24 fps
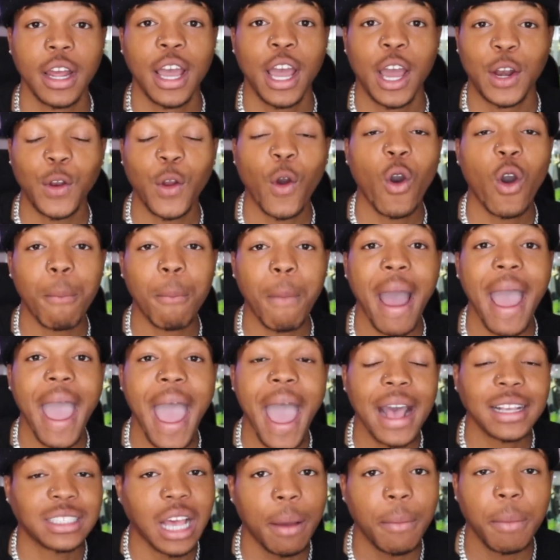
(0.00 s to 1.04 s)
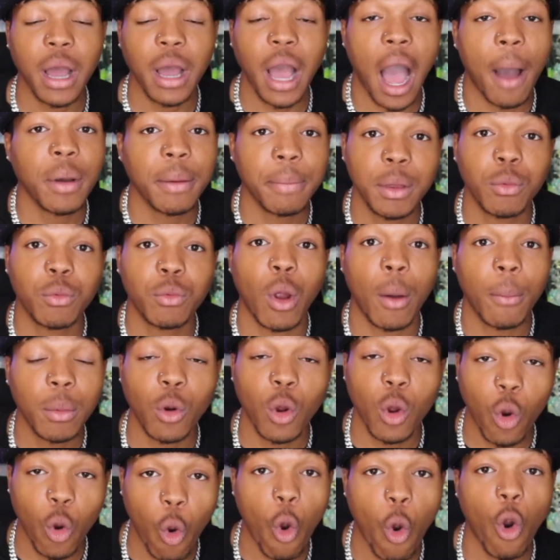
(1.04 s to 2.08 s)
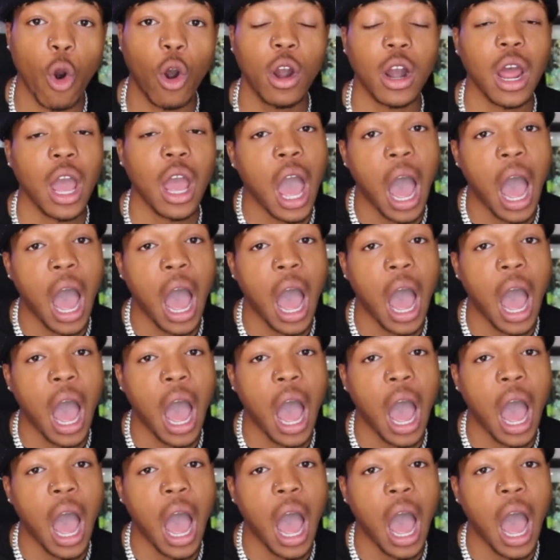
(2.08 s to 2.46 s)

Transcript: no, know, on my ass, I'm gonna I'm be I'm gonna record.